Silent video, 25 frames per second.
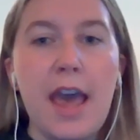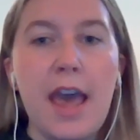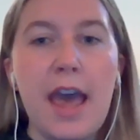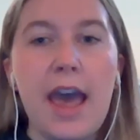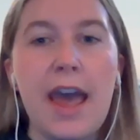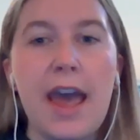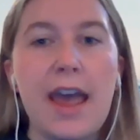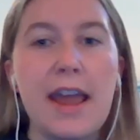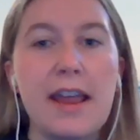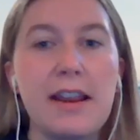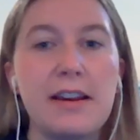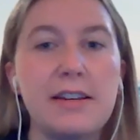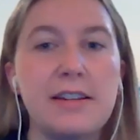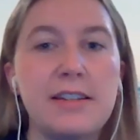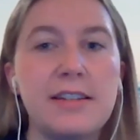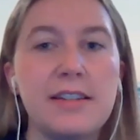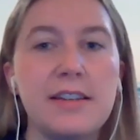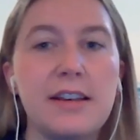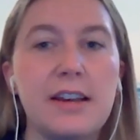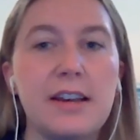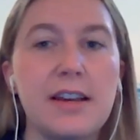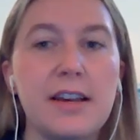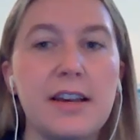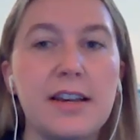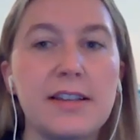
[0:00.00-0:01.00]
And
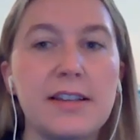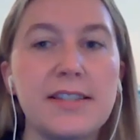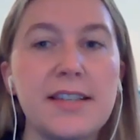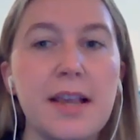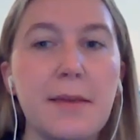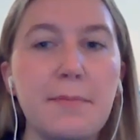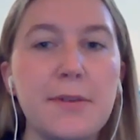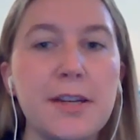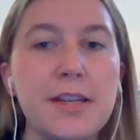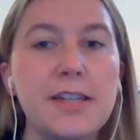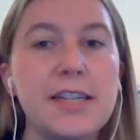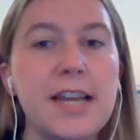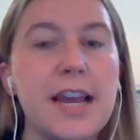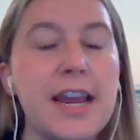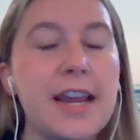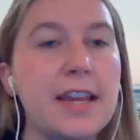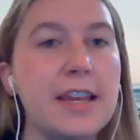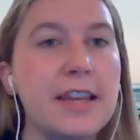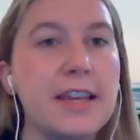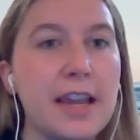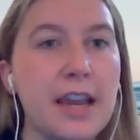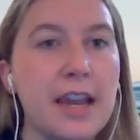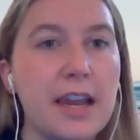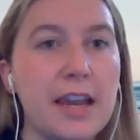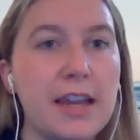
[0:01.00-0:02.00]
a septic
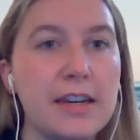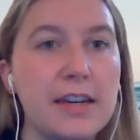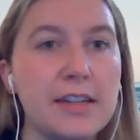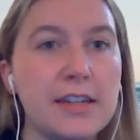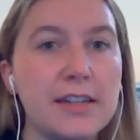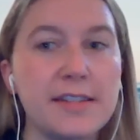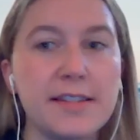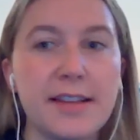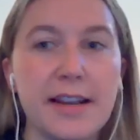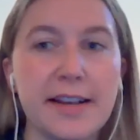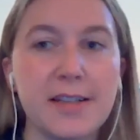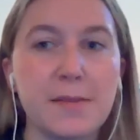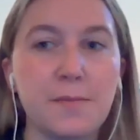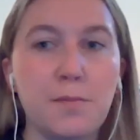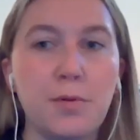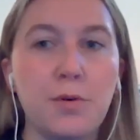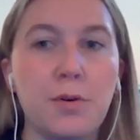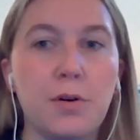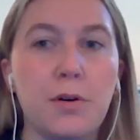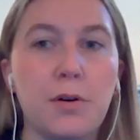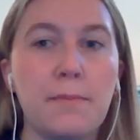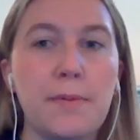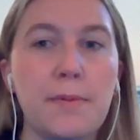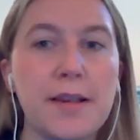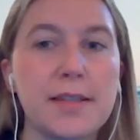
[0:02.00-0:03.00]
tank and a
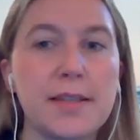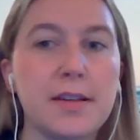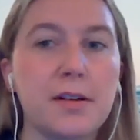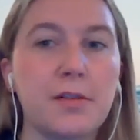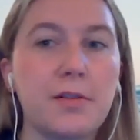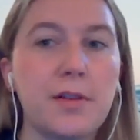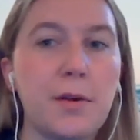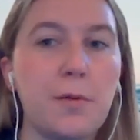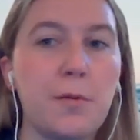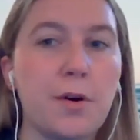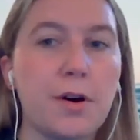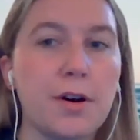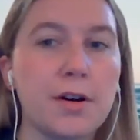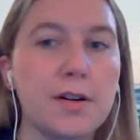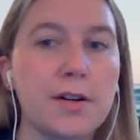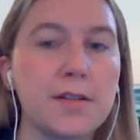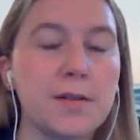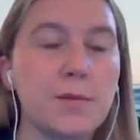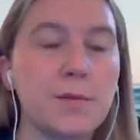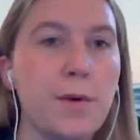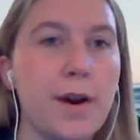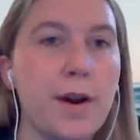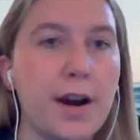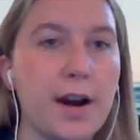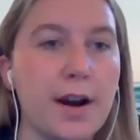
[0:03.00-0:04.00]
cesspool basically
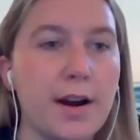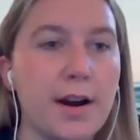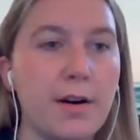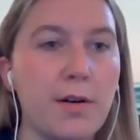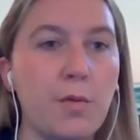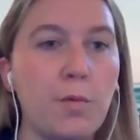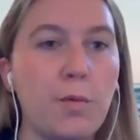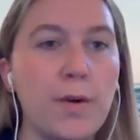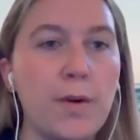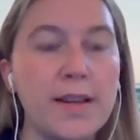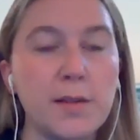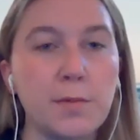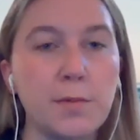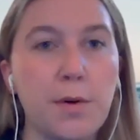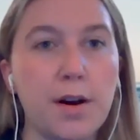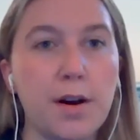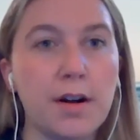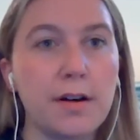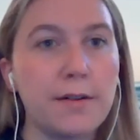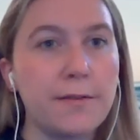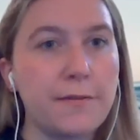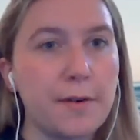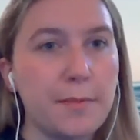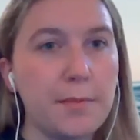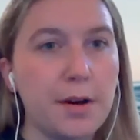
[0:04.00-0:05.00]
works where
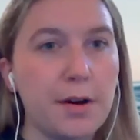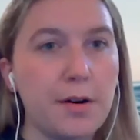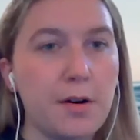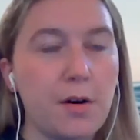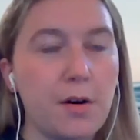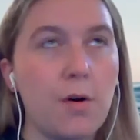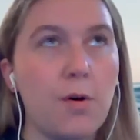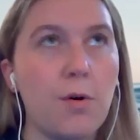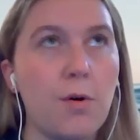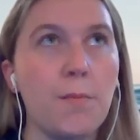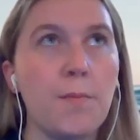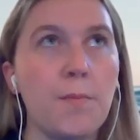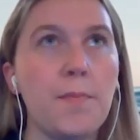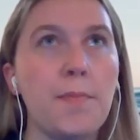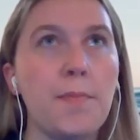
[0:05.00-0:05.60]
wastewater from your home,